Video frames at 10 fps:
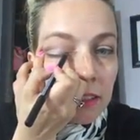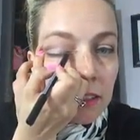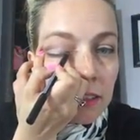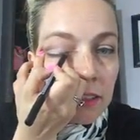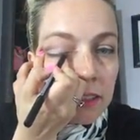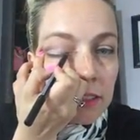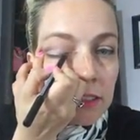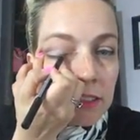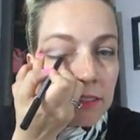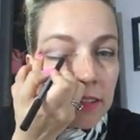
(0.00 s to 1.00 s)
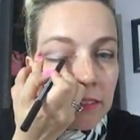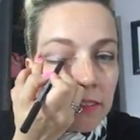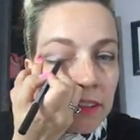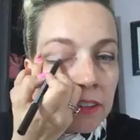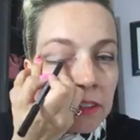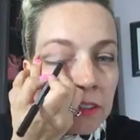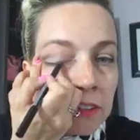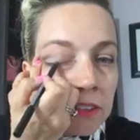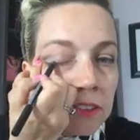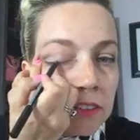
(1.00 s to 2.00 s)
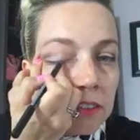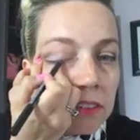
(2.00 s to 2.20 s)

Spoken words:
Oh, that's so sweet of you.